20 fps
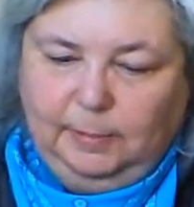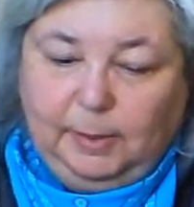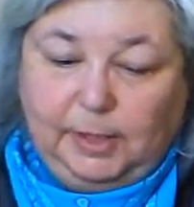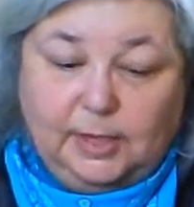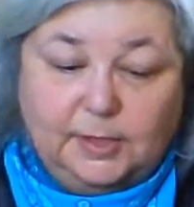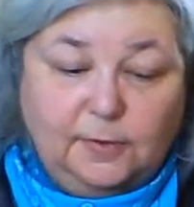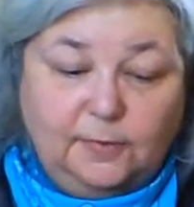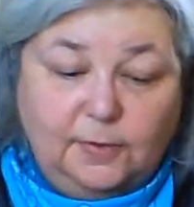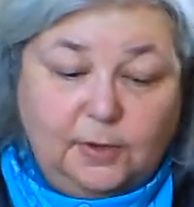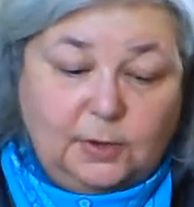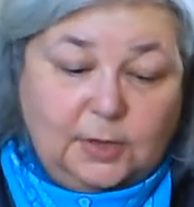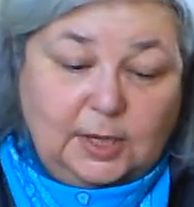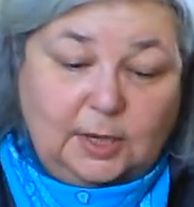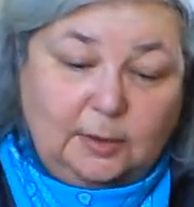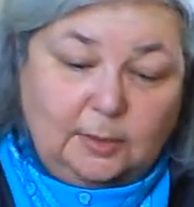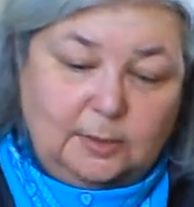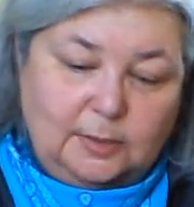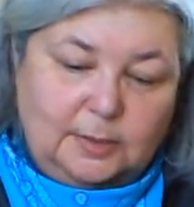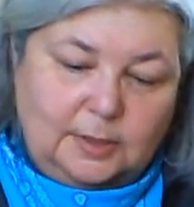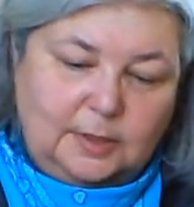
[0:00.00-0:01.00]
Because if you
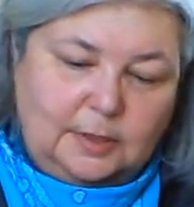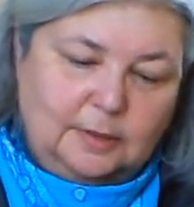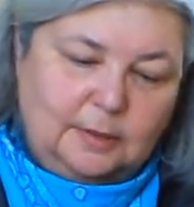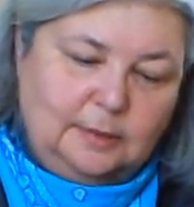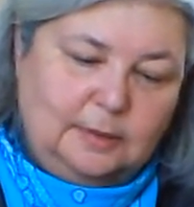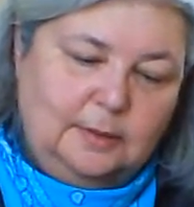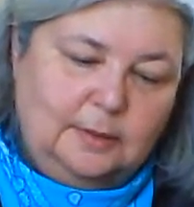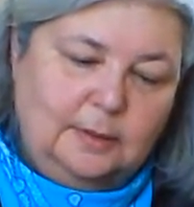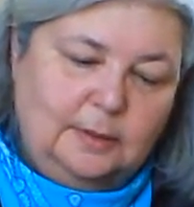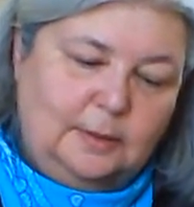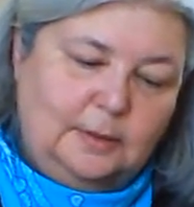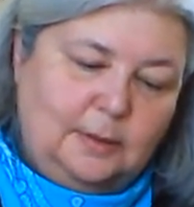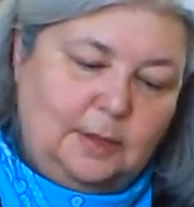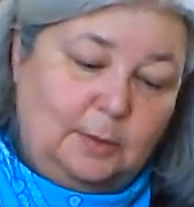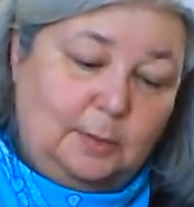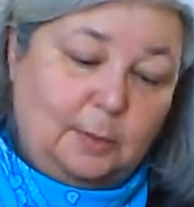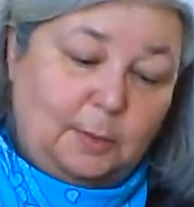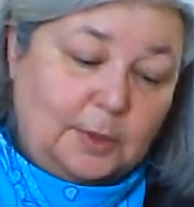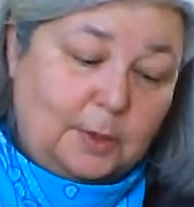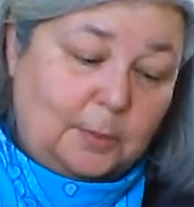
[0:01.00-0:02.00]
don't,
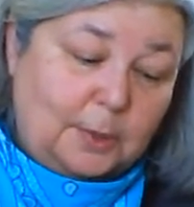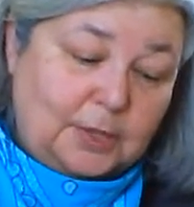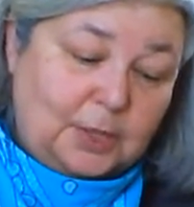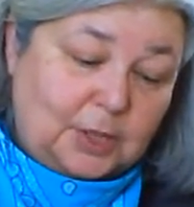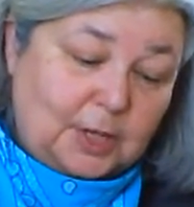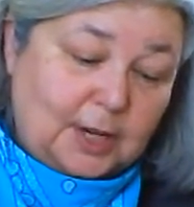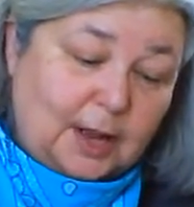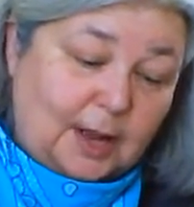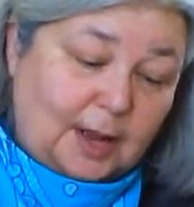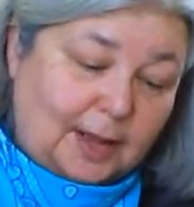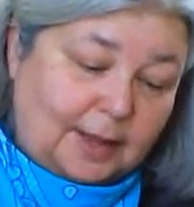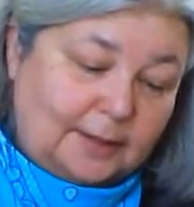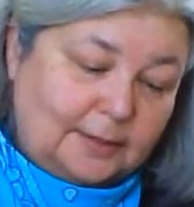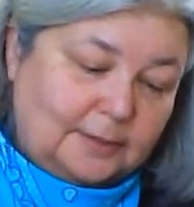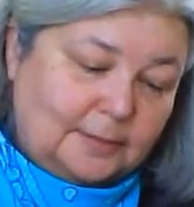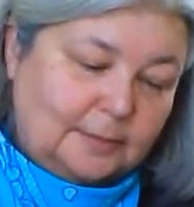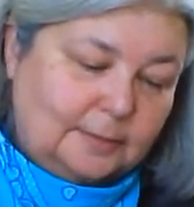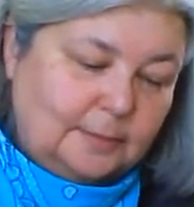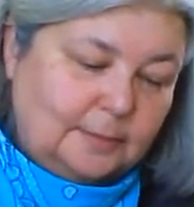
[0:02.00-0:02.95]
you won't know what you got.